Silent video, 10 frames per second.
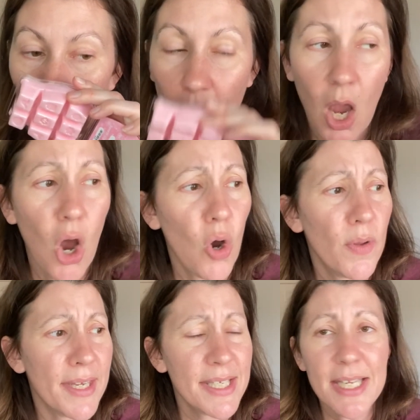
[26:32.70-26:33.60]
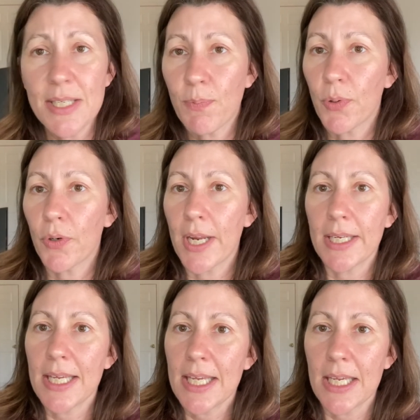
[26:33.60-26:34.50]
Oh, this is
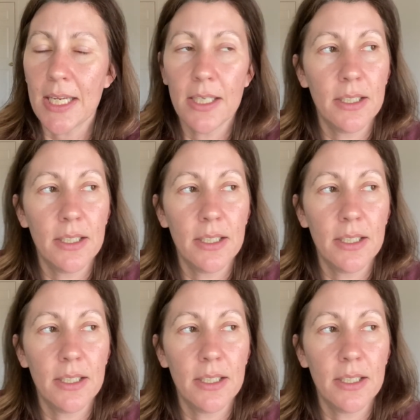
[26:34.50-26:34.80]
pretty.